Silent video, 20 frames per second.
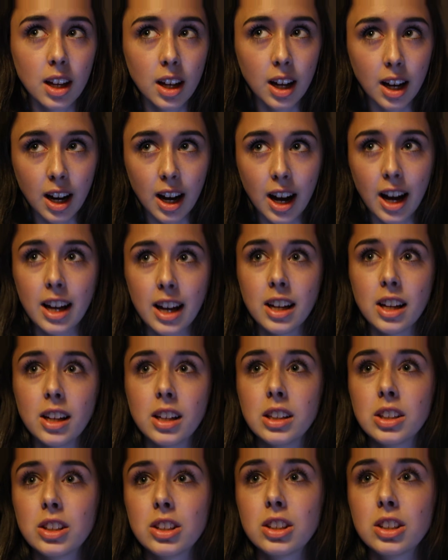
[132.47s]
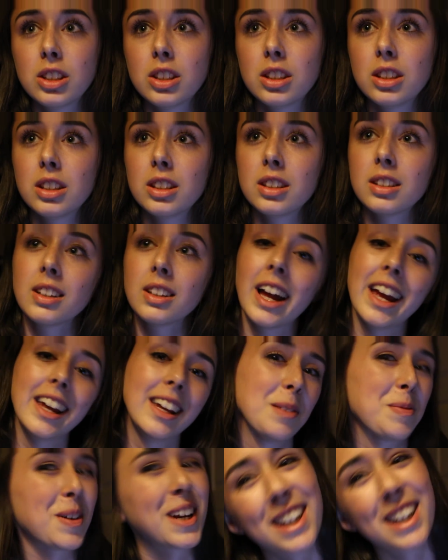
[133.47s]
I
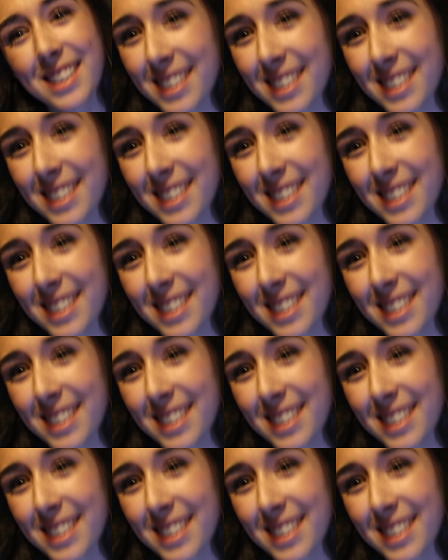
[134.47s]
like it, but I